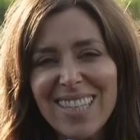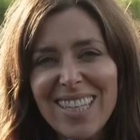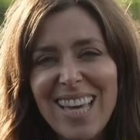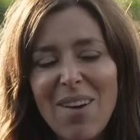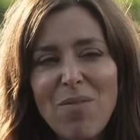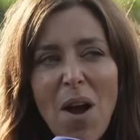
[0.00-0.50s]

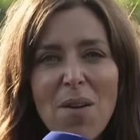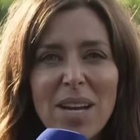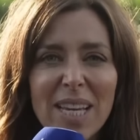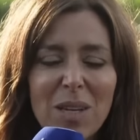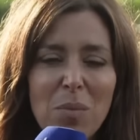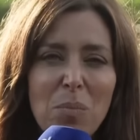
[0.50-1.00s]
Yeah,
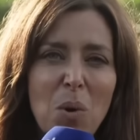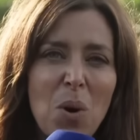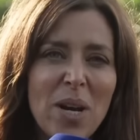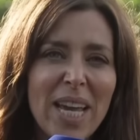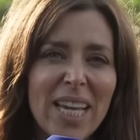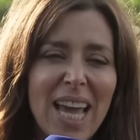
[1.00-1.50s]
very good
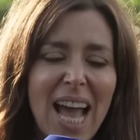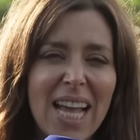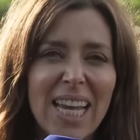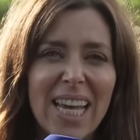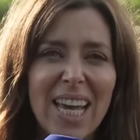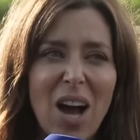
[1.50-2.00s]
morning,
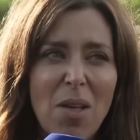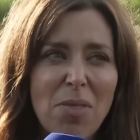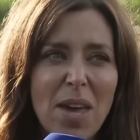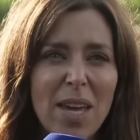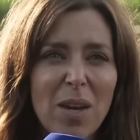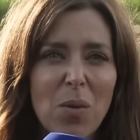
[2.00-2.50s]
Hayley. I
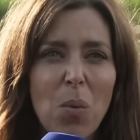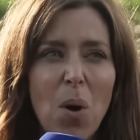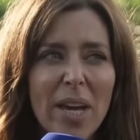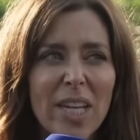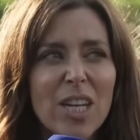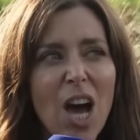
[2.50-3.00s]
think
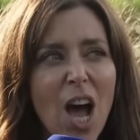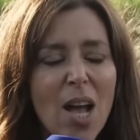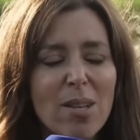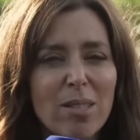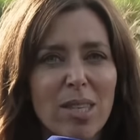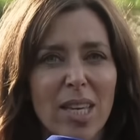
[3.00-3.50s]
what he
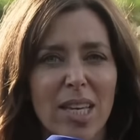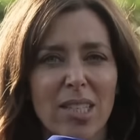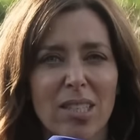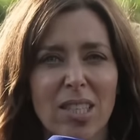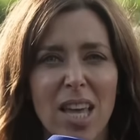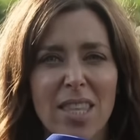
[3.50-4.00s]
knows is
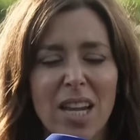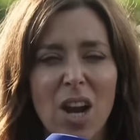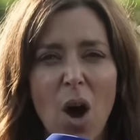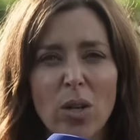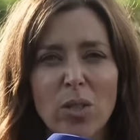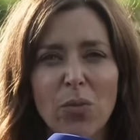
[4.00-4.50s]
that in the
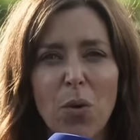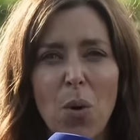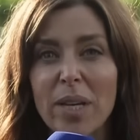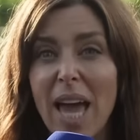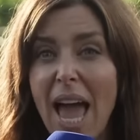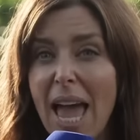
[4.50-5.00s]
last
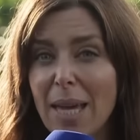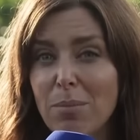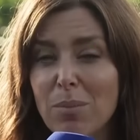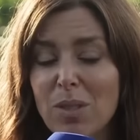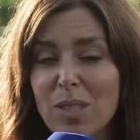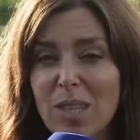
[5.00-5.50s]
four
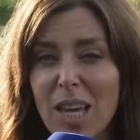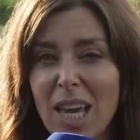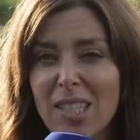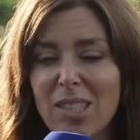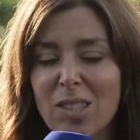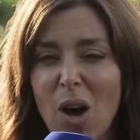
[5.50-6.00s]
games,
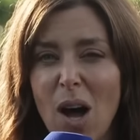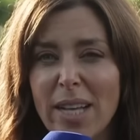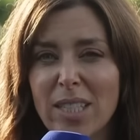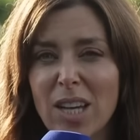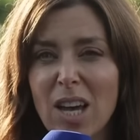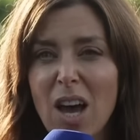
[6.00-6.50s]
his
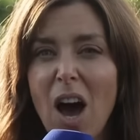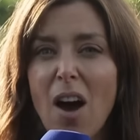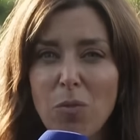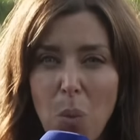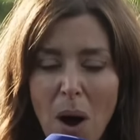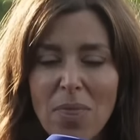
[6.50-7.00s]
side
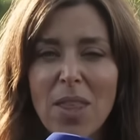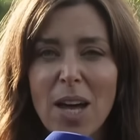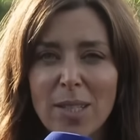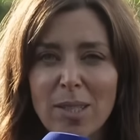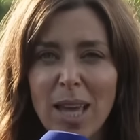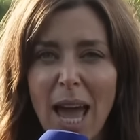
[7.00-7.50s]
have won
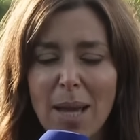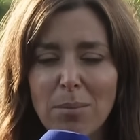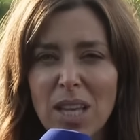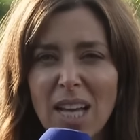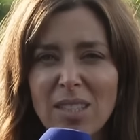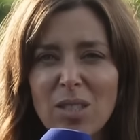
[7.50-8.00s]
those
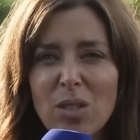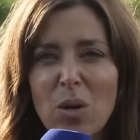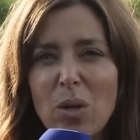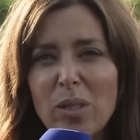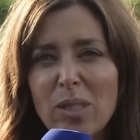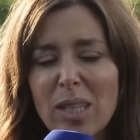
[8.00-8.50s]
games and
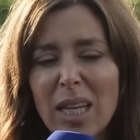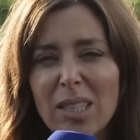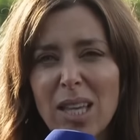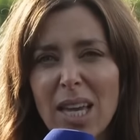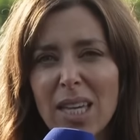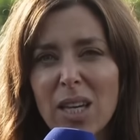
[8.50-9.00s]
scored
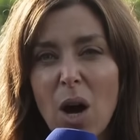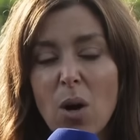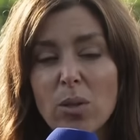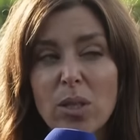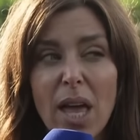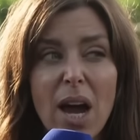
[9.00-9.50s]
16
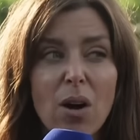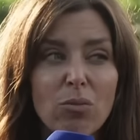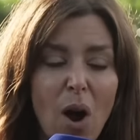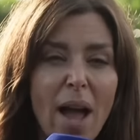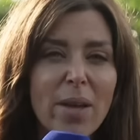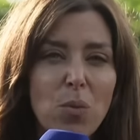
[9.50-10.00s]
goals. They are
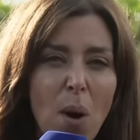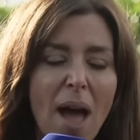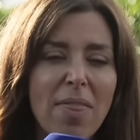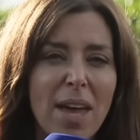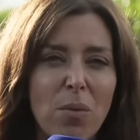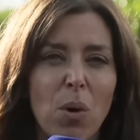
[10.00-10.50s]
right
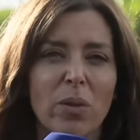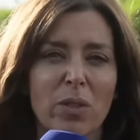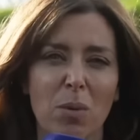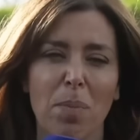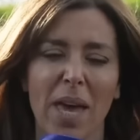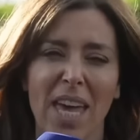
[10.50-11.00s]
where they want
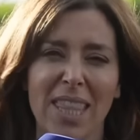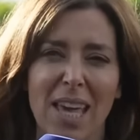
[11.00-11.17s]
to be.